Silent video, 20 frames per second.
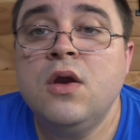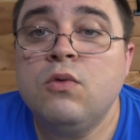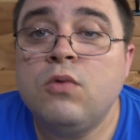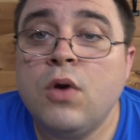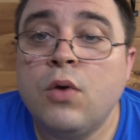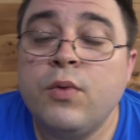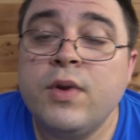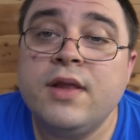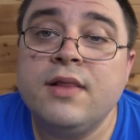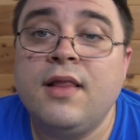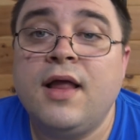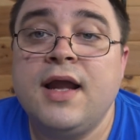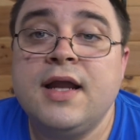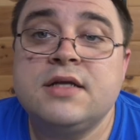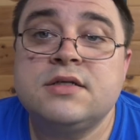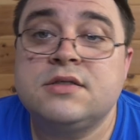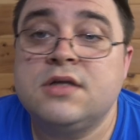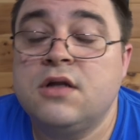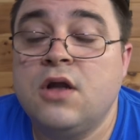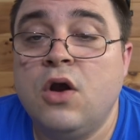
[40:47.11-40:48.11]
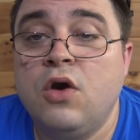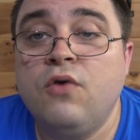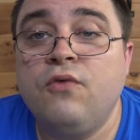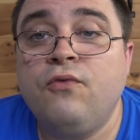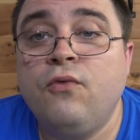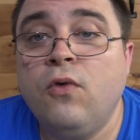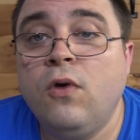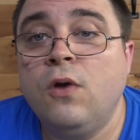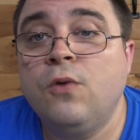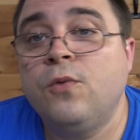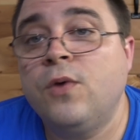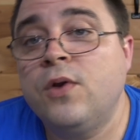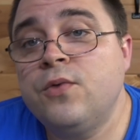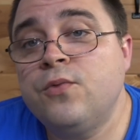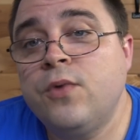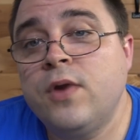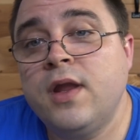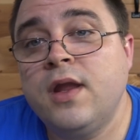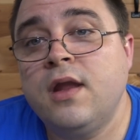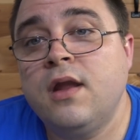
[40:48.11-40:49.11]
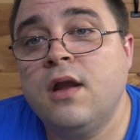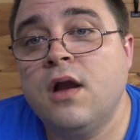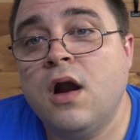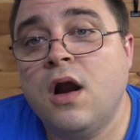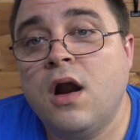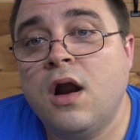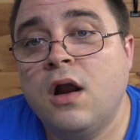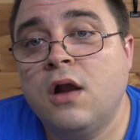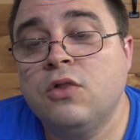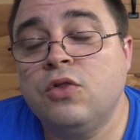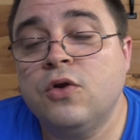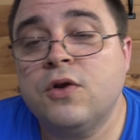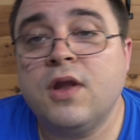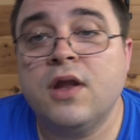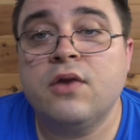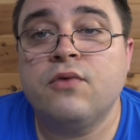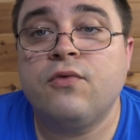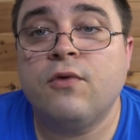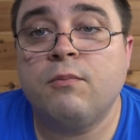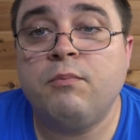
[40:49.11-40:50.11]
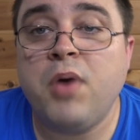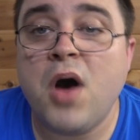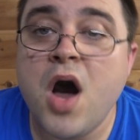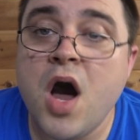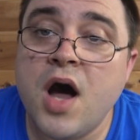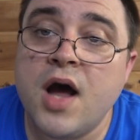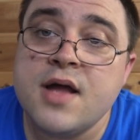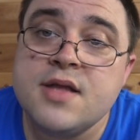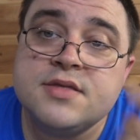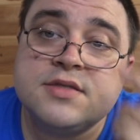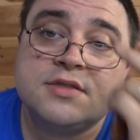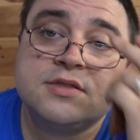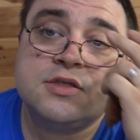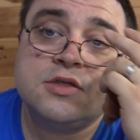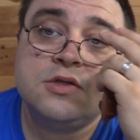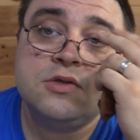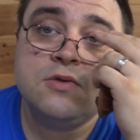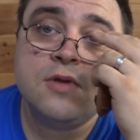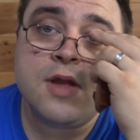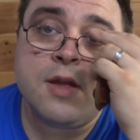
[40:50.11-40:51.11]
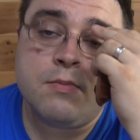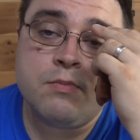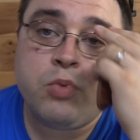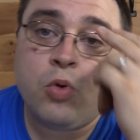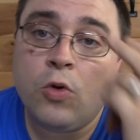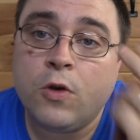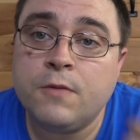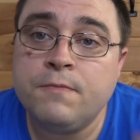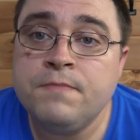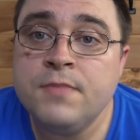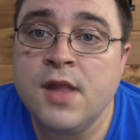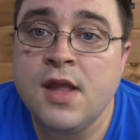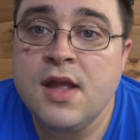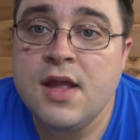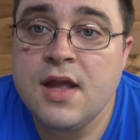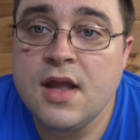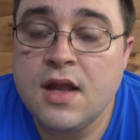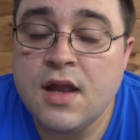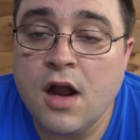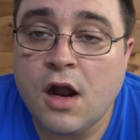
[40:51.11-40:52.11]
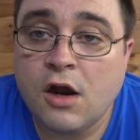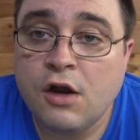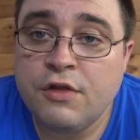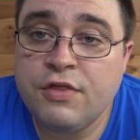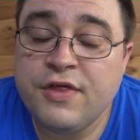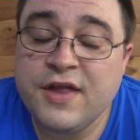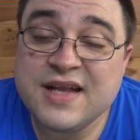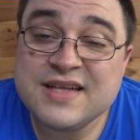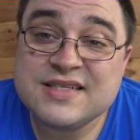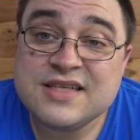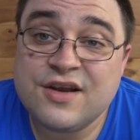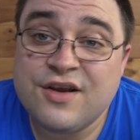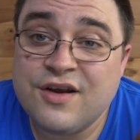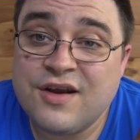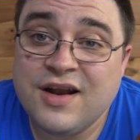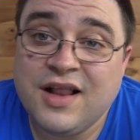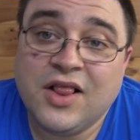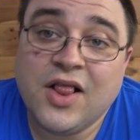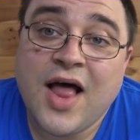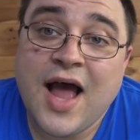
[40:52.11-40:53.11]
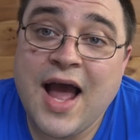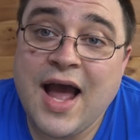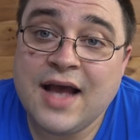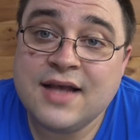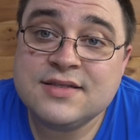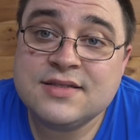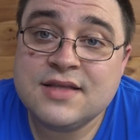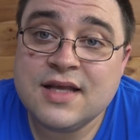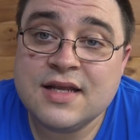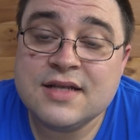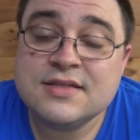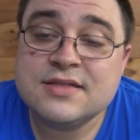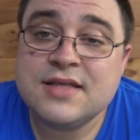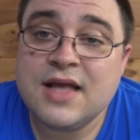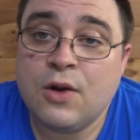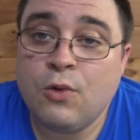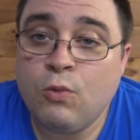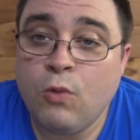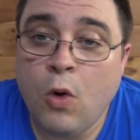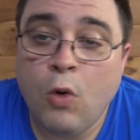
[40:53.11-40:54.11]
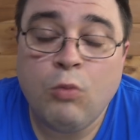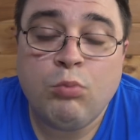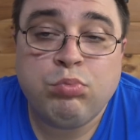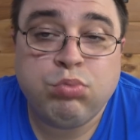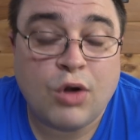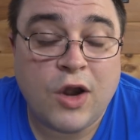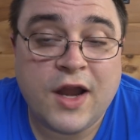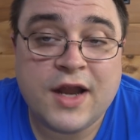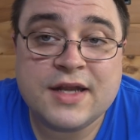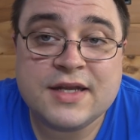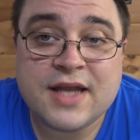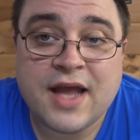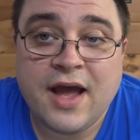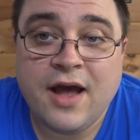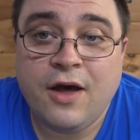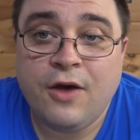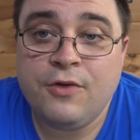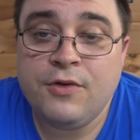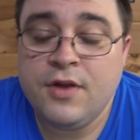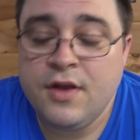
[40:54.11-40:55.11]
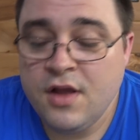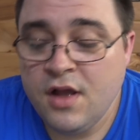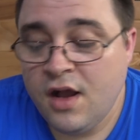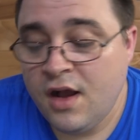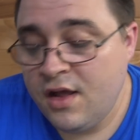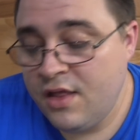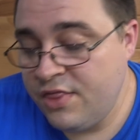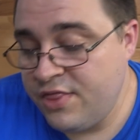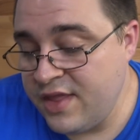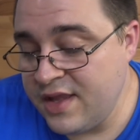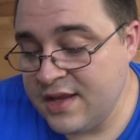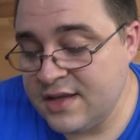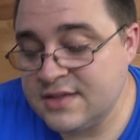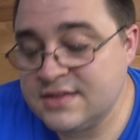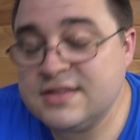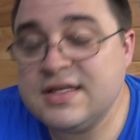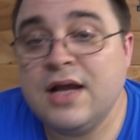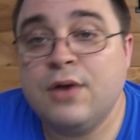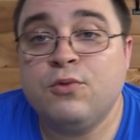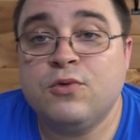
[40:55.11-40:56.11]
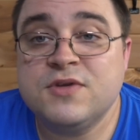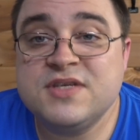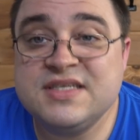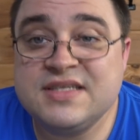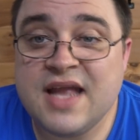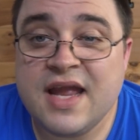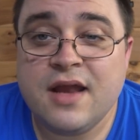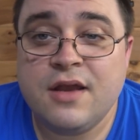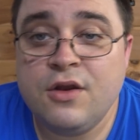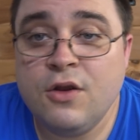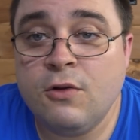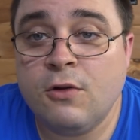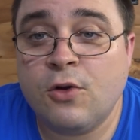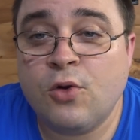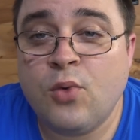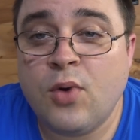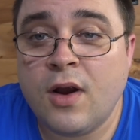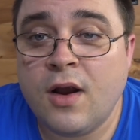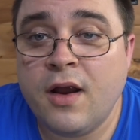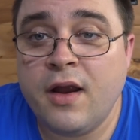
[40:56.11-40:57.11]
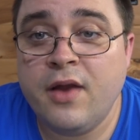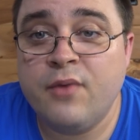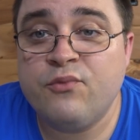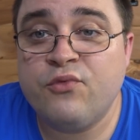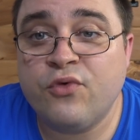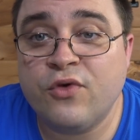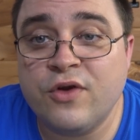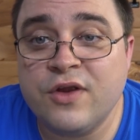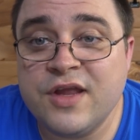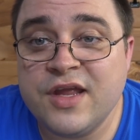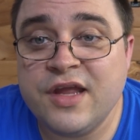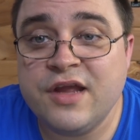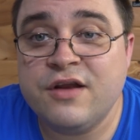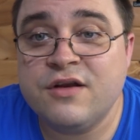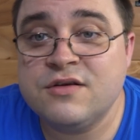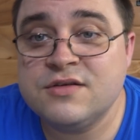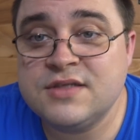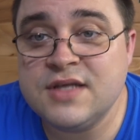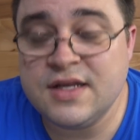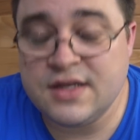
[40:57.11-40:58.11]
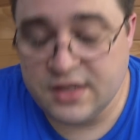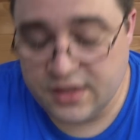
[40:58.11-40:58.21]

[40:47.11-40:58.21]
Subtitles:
What we like to go for when we are looking for pods to import are things that are going to last, things that won't break down, things that will stay in your aquarium for years and